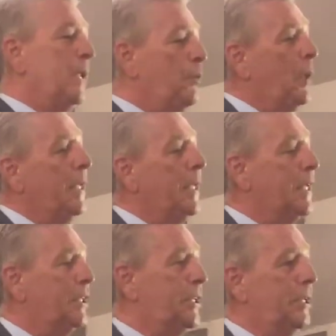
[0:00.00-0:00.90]
and what
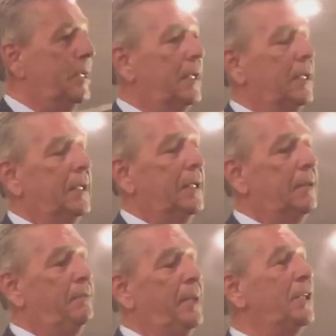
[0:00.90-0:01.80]
his
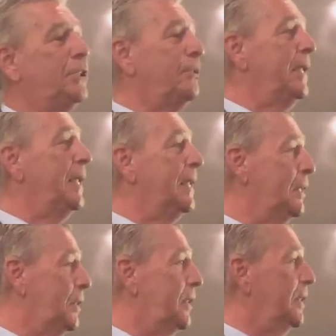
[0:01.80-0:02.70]
ministry
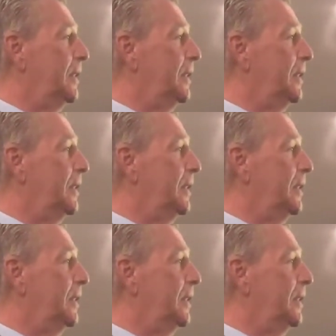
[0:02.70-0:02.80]
is